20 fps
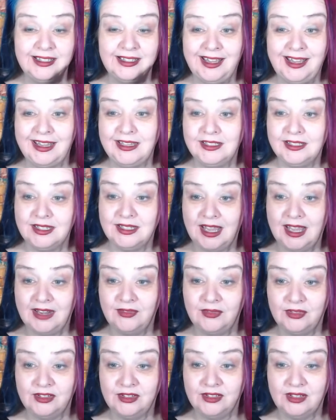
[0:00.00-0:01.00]
case the
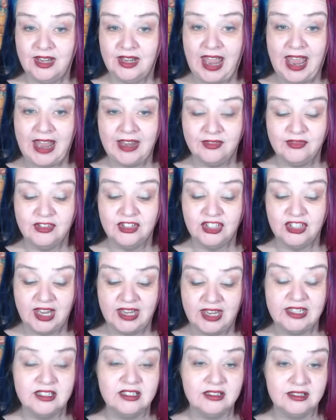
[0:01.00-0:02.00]
advert
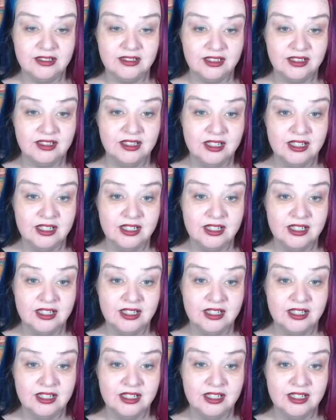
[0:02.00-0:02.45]
advertisers